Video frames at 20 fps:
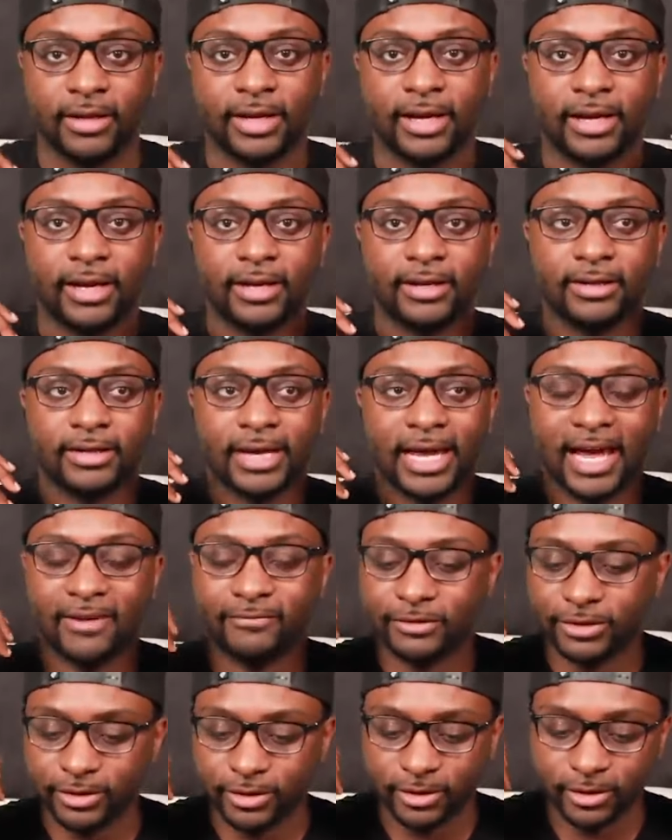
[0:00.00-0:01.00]
and
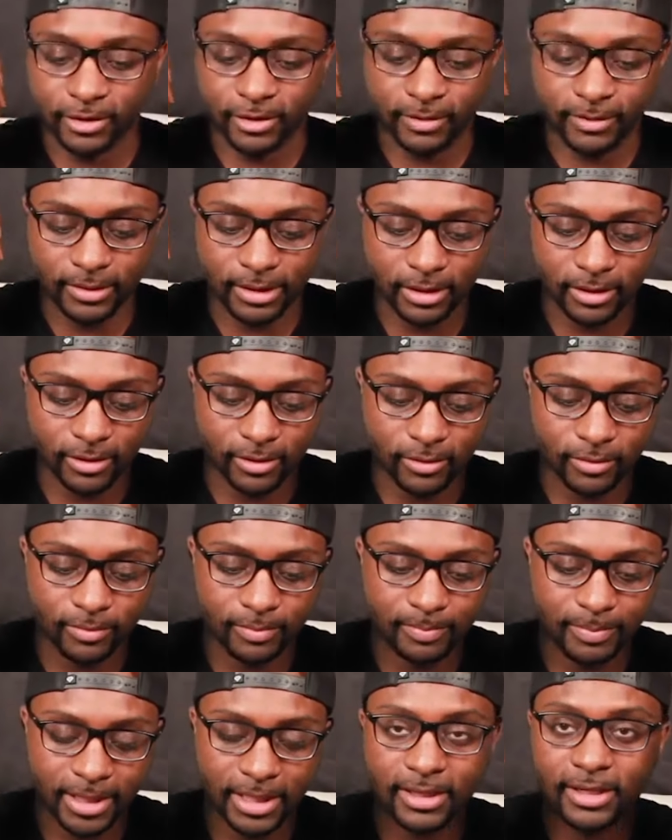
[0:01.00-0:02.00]
after, you know,
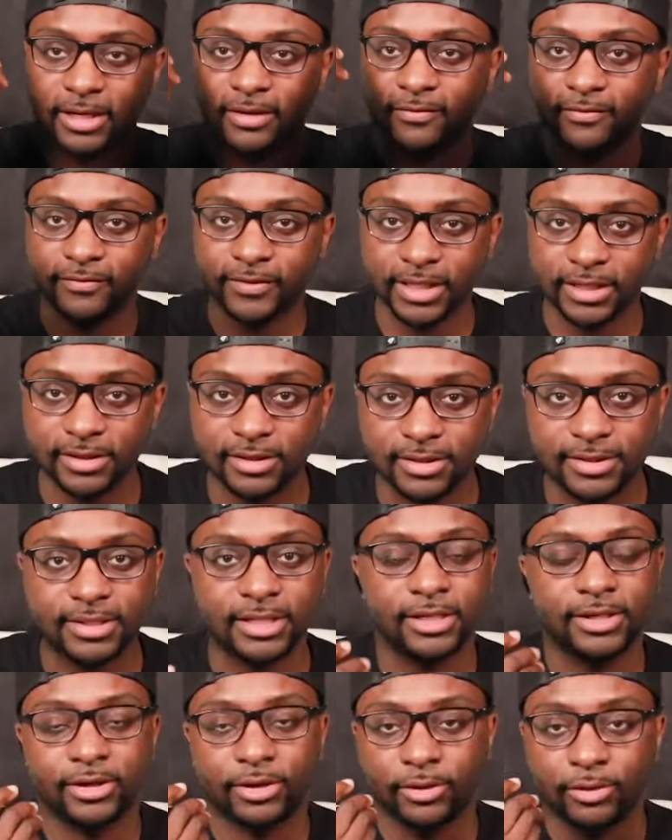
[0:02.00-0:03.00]
being convinced
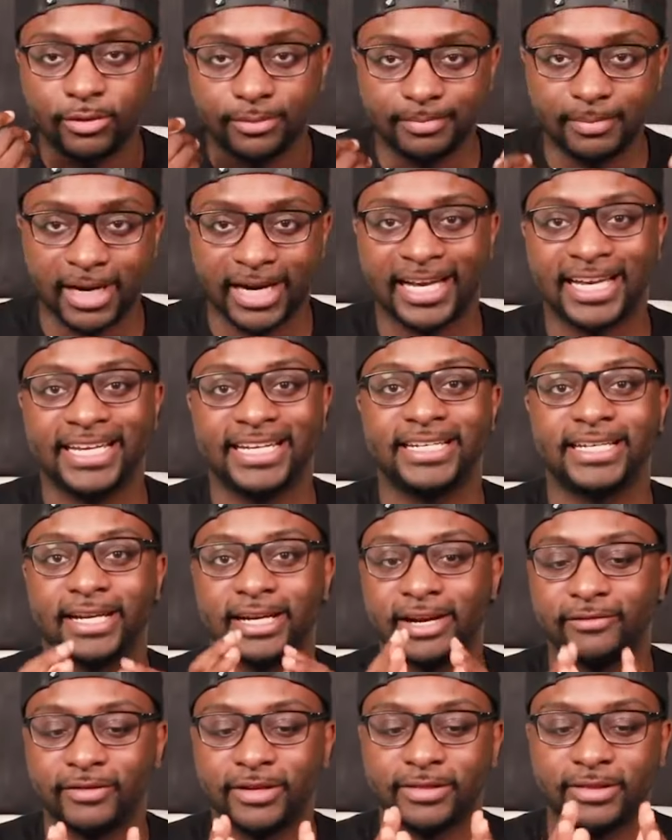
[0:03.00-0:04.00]
in your own mind
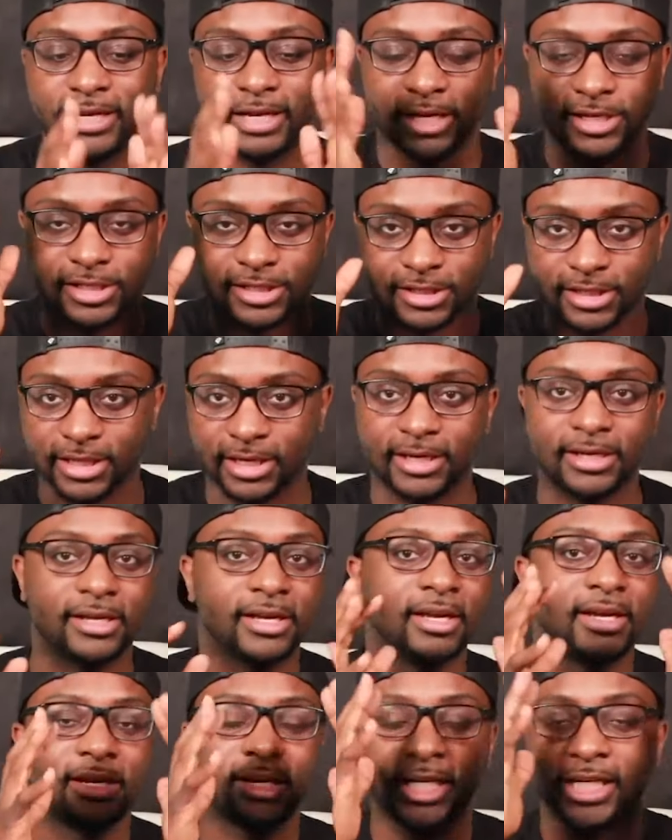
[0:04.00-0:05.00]
and everything and seeing
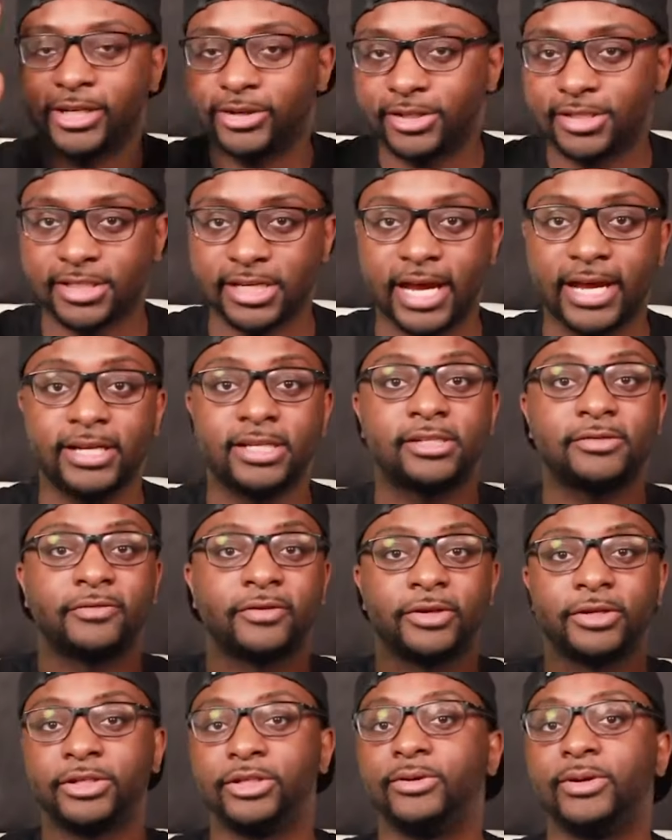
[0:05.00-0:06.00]
clear signs
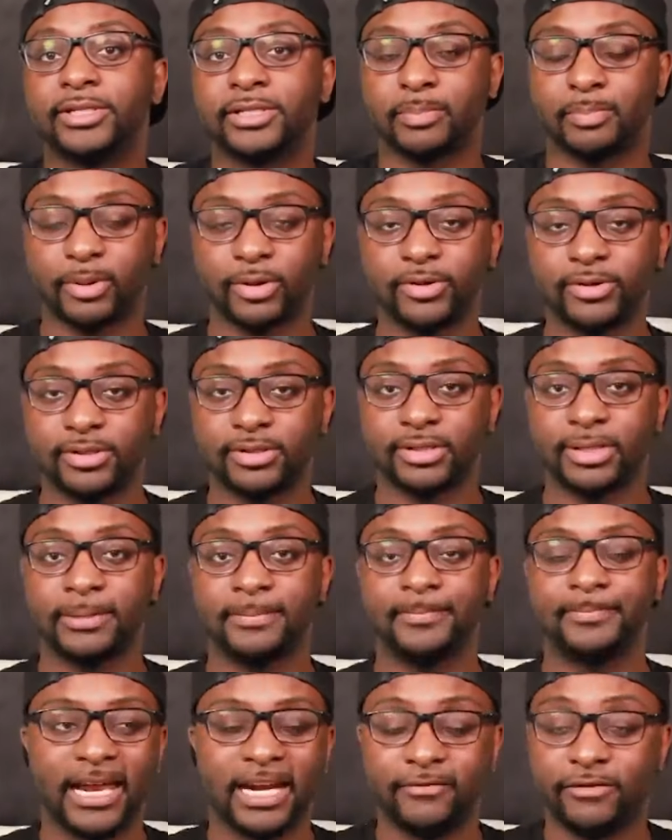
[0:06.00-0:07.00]
for you as a
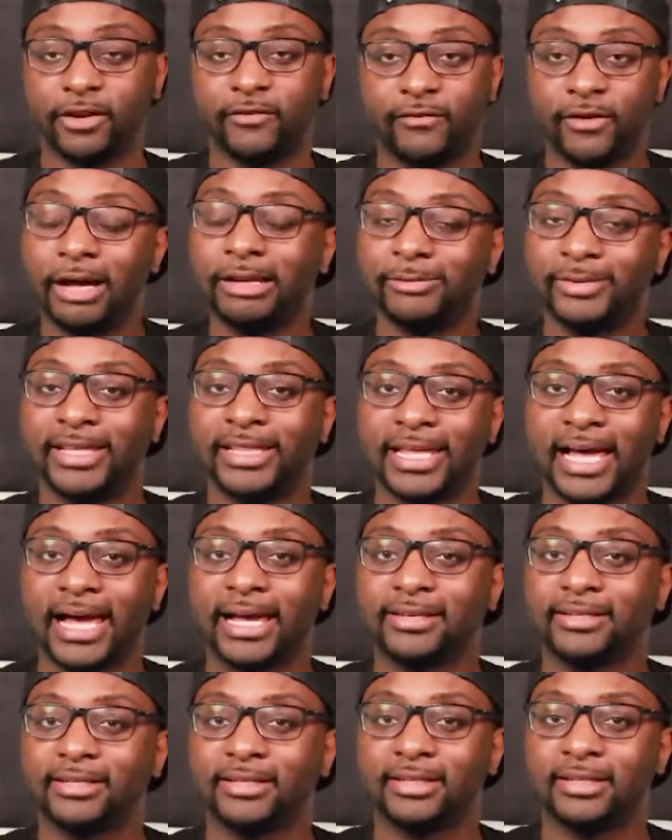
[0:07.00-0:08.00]
person, and if you're following
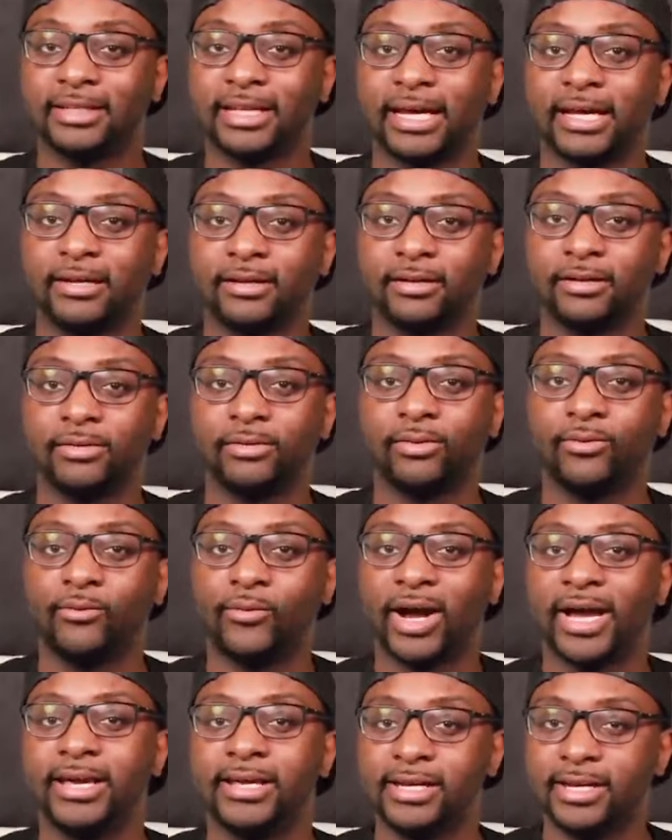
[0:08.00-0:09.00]
that, then
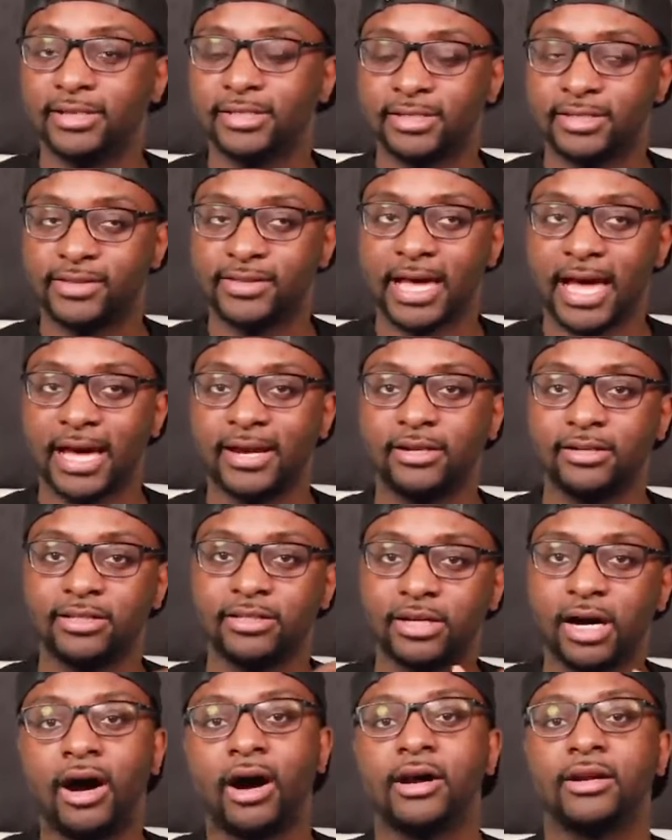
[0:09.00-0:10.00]
why does that
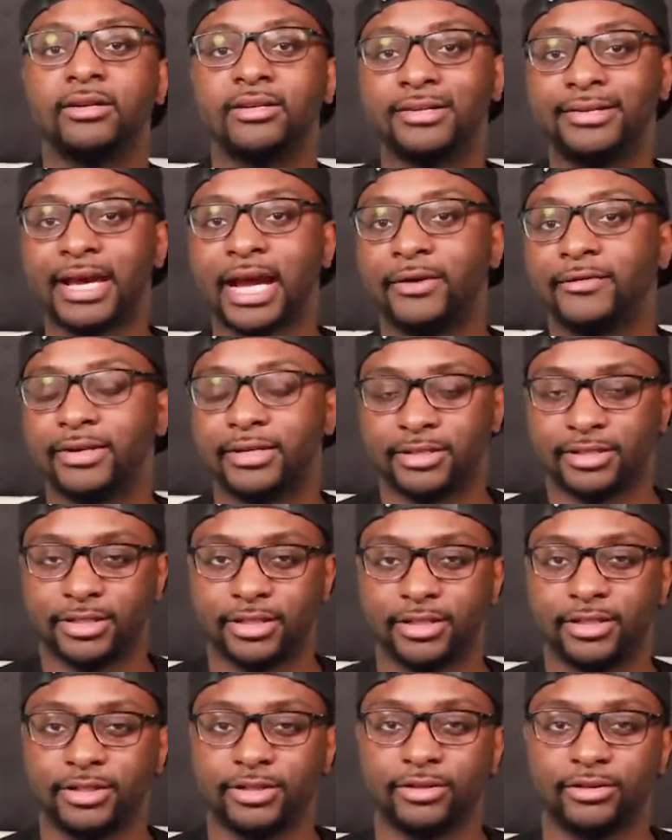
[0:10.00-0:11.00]
not
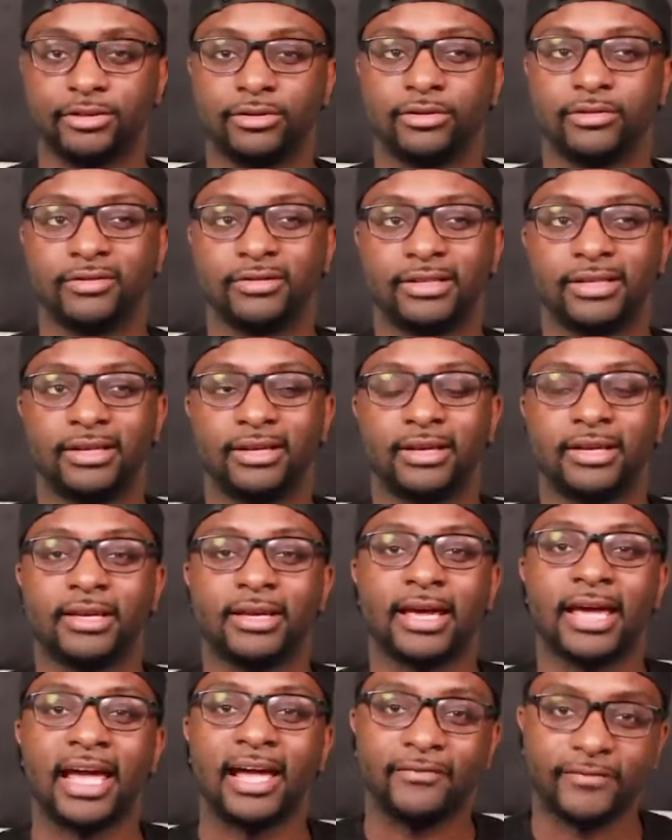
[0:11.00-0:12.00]
guarantee you
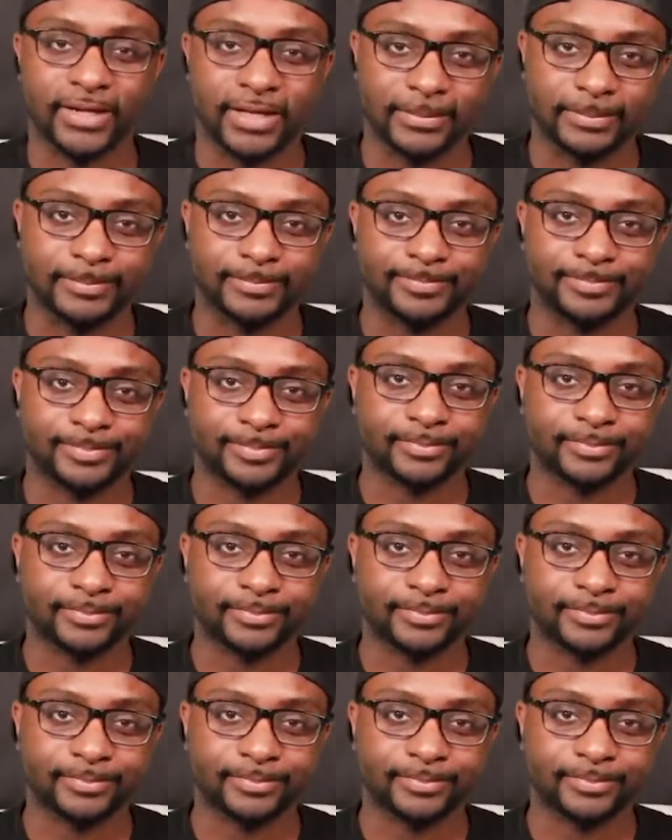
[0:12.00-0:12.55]
heaven?